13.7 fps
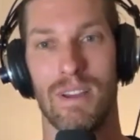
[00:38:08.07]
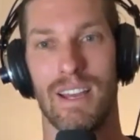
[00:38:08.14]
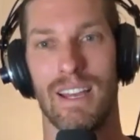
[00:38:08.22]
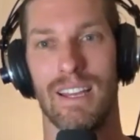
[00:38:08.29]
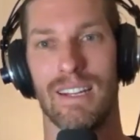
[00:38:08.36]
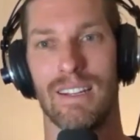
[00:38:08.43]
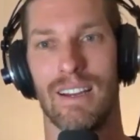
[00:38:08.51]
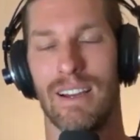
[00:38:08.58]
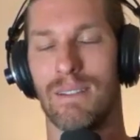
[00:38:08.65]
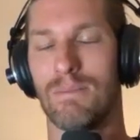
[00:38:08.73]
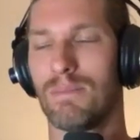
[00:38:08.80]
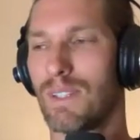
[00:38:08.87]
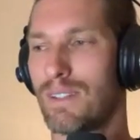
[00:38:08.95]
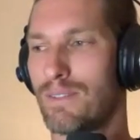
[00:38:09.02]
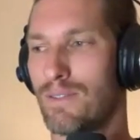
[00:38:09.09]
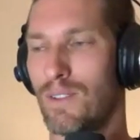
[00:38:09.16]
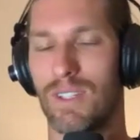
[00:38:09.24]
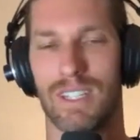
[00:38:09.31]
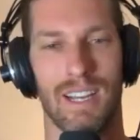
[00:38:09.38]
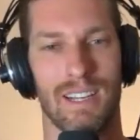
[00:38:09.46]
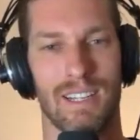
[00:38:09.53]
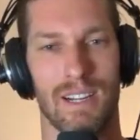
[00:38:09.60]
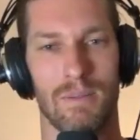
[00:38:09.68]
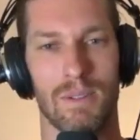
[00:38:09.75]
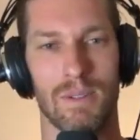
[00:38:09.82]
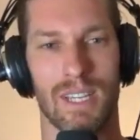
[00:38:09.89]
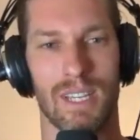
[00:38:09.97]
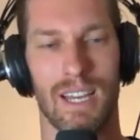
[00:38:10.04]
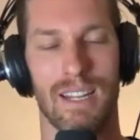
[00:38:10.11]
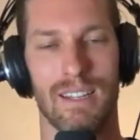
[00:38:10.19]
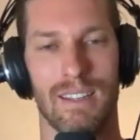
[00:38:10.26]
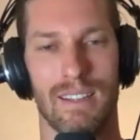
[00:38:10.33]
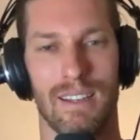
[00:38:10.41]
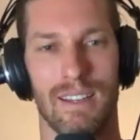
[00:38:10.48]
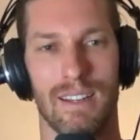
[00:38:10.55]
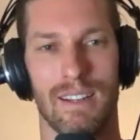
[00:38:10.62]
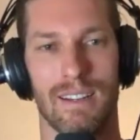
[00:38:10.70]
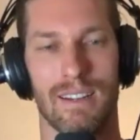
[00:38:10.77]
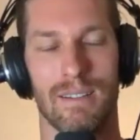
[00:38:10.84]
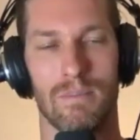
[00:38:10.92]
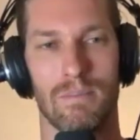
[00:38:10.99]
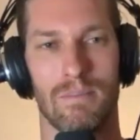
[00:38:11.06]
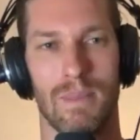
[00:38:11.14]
And I'm looking forward to catching up with you again and um,